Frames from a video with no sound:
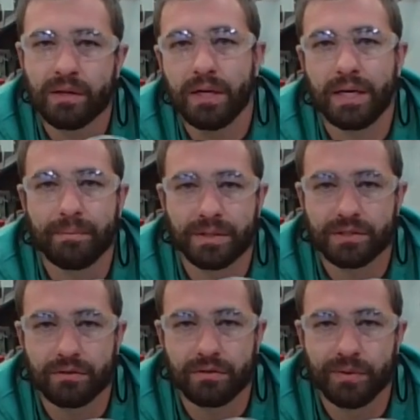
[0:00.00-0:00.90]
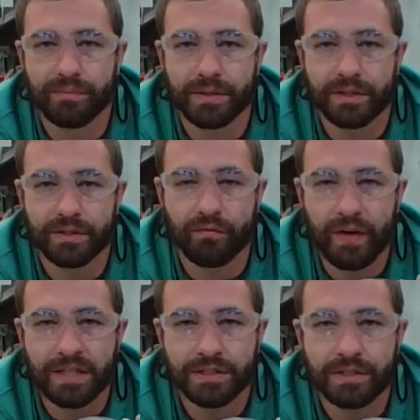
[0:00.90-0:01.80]
that's going to remove material
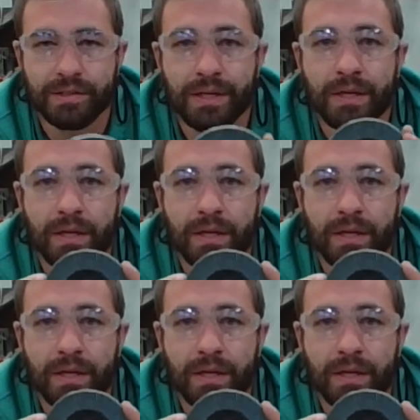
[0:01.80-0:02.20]
faster.